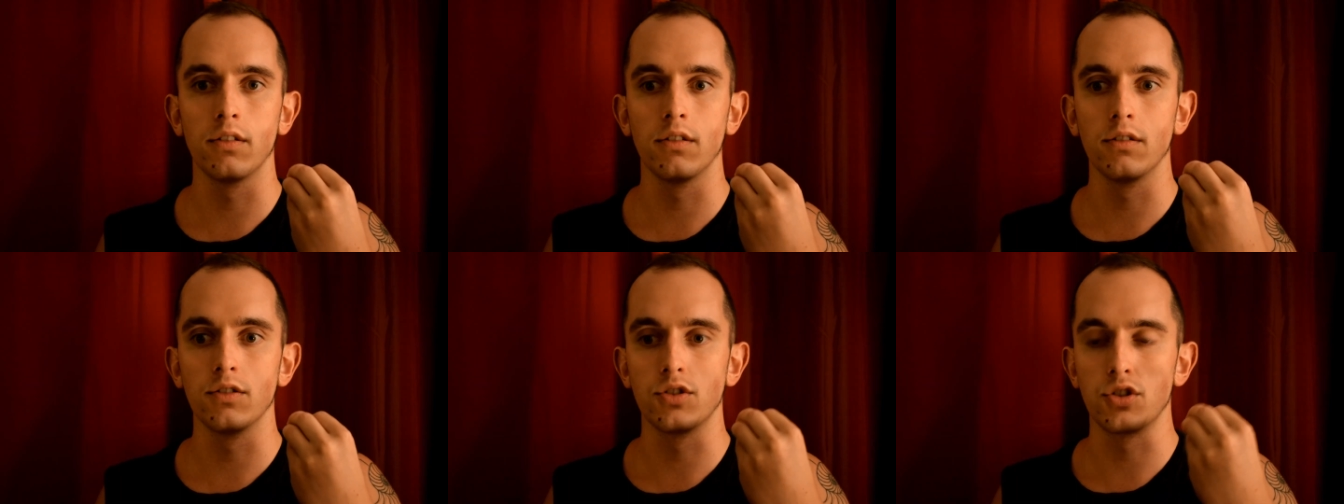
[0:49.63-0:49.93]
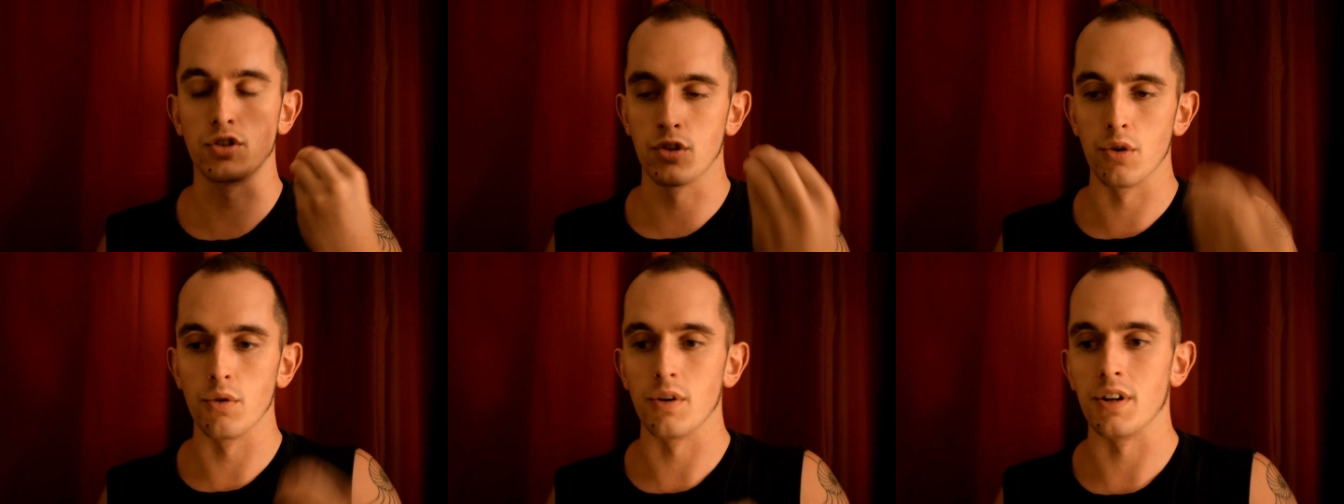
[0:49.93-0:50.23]

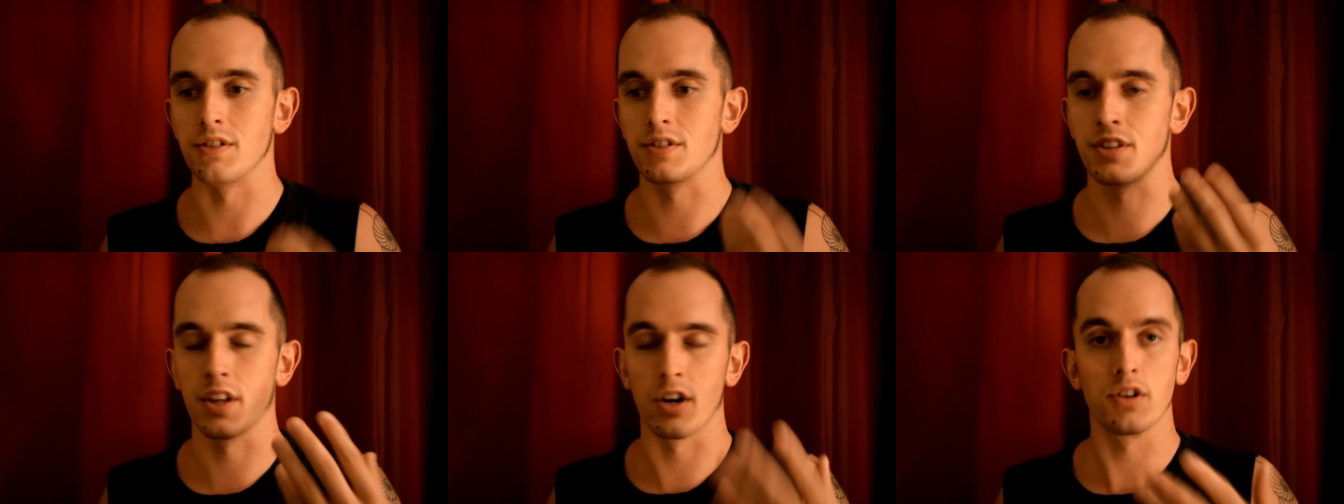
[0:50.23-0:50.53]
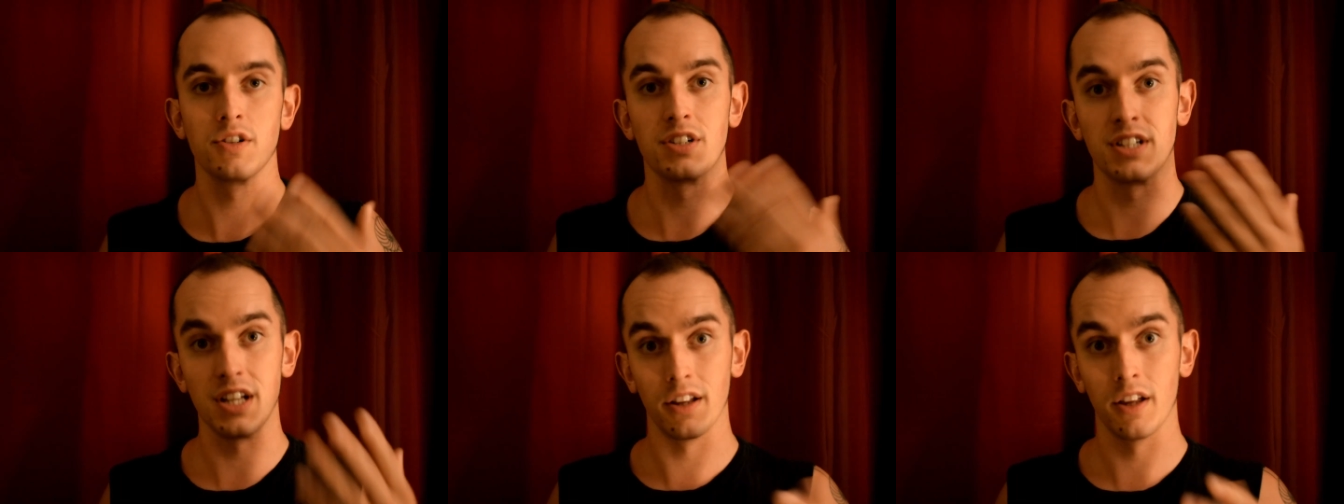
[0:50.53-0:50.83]
students that are
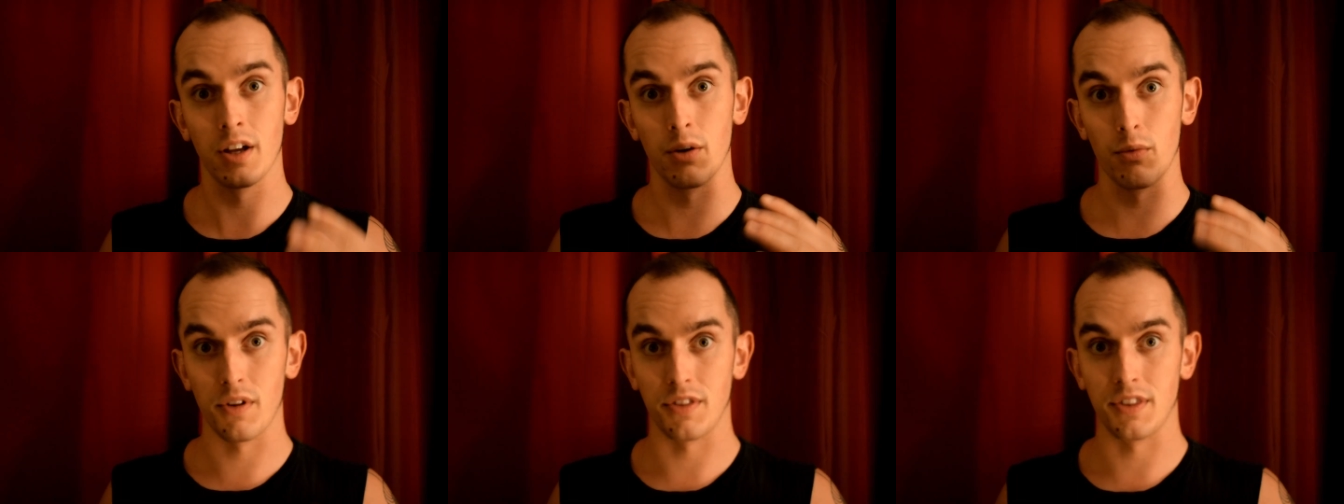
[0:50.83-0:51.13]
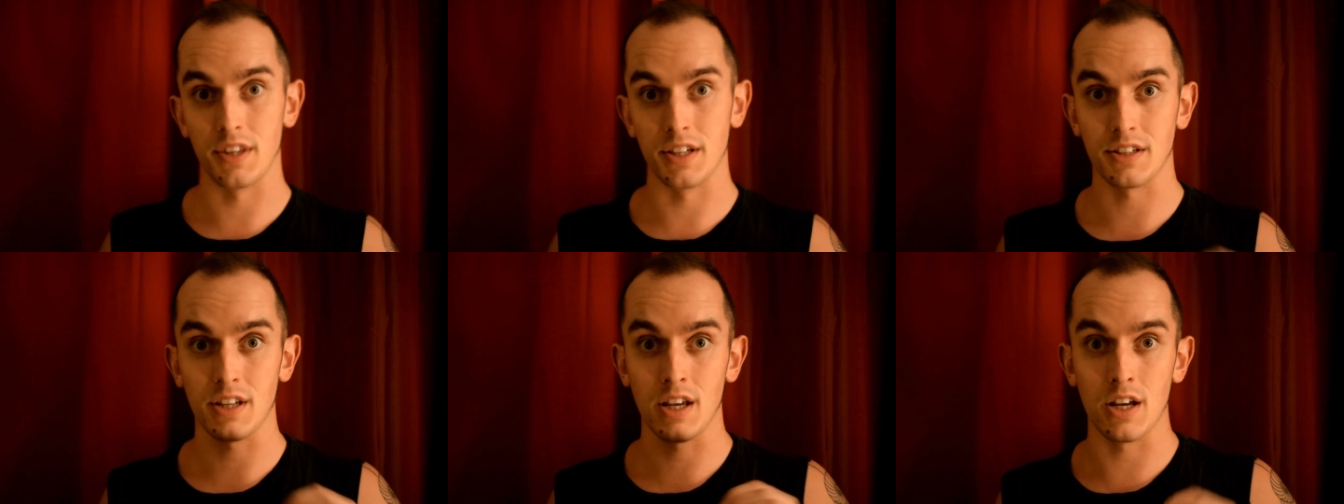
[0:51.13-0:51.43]
dealing with
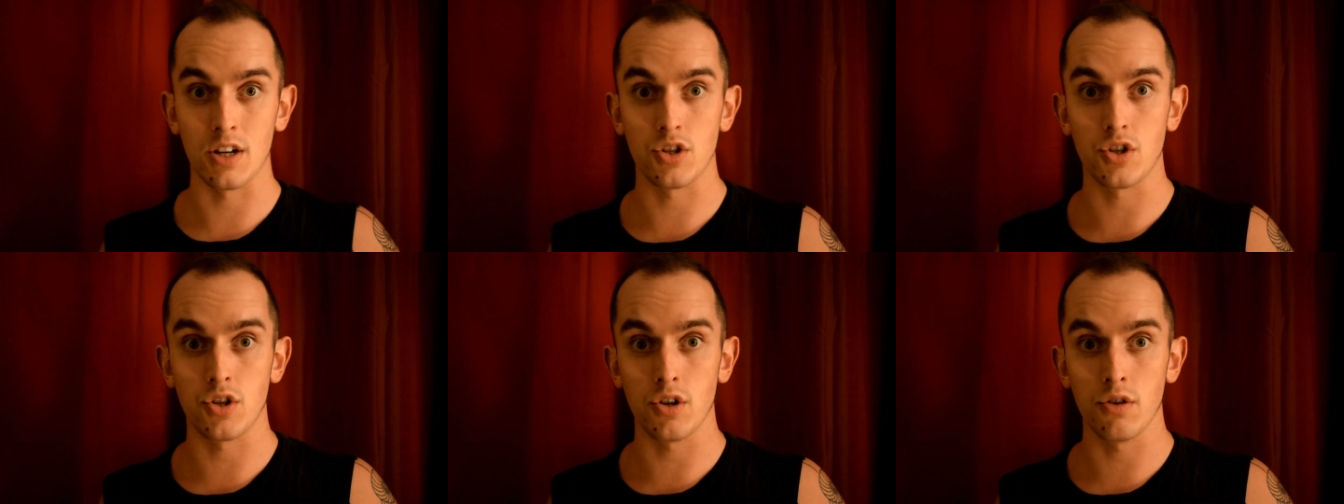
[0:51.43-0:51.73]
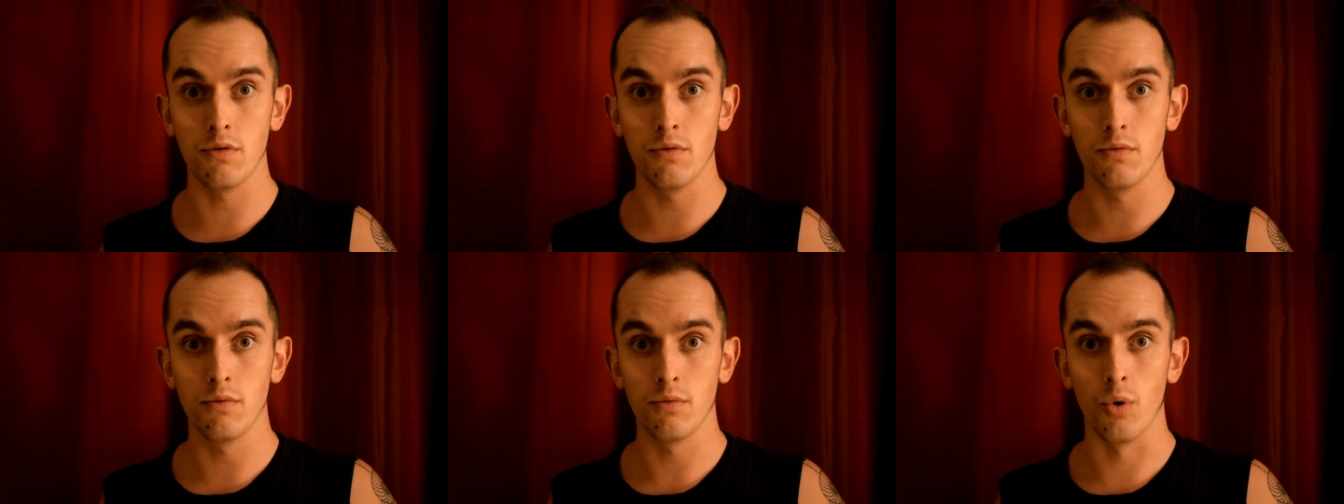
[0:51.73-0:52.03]
this
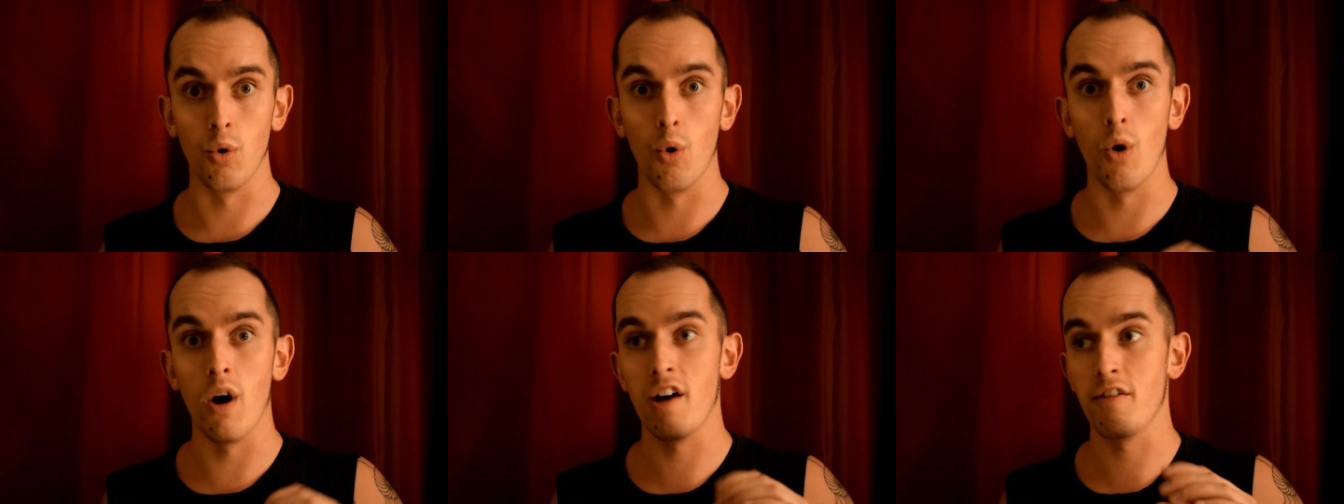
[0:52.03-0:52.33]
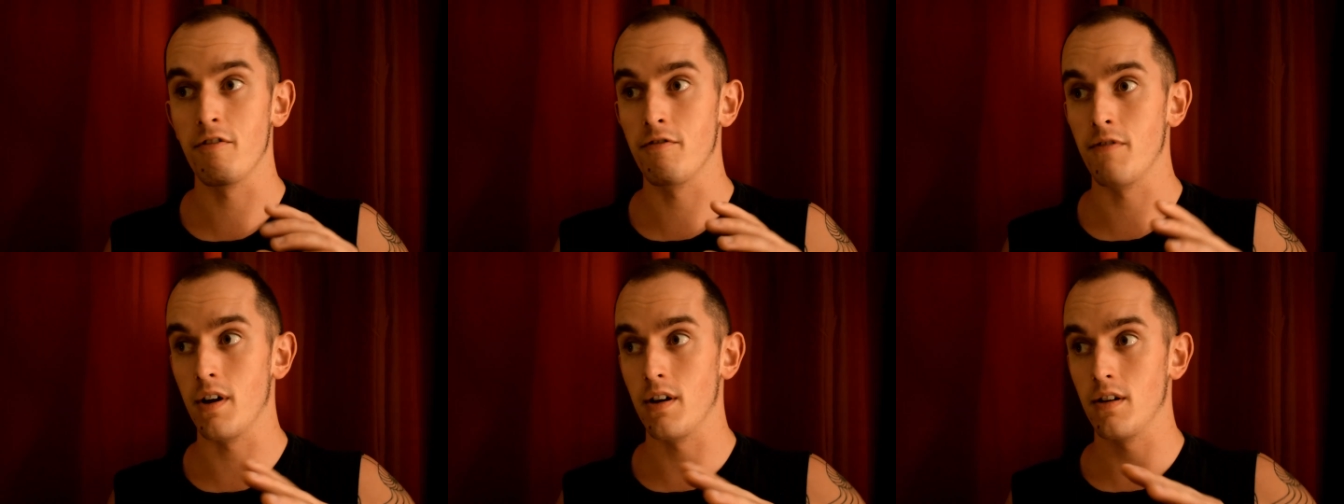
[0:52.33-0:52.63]
issue, who
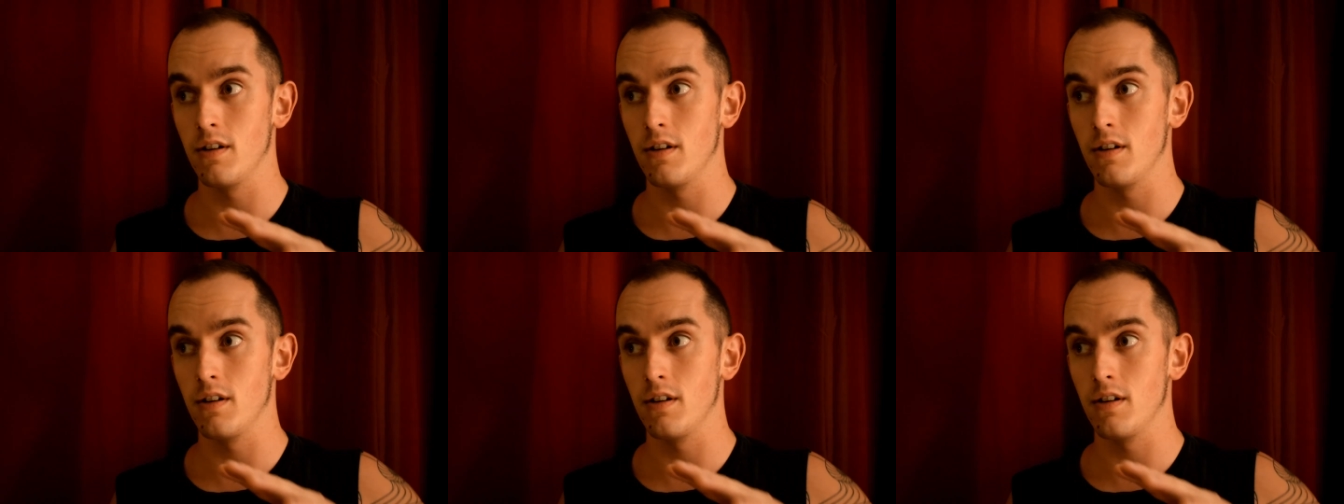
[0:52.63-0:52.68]
have